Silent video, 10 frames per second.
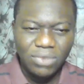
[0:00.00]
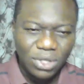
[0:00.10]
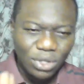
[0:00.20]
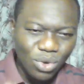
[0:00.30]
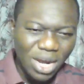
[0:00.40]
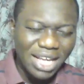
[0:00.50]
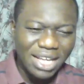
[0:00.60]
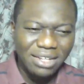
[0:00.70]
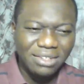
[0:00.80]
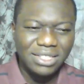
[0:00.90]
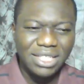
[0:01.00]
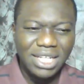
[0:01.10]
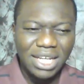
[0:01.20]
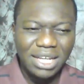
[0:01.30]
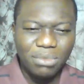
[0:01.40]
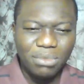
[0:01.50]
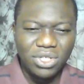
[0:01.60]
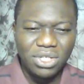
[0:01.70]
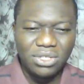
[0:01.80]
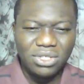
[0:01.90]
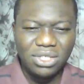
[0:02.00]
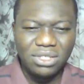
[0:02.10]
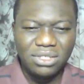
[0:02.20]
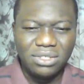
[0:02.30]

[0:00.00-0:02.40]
You are healed in the name of Jesus.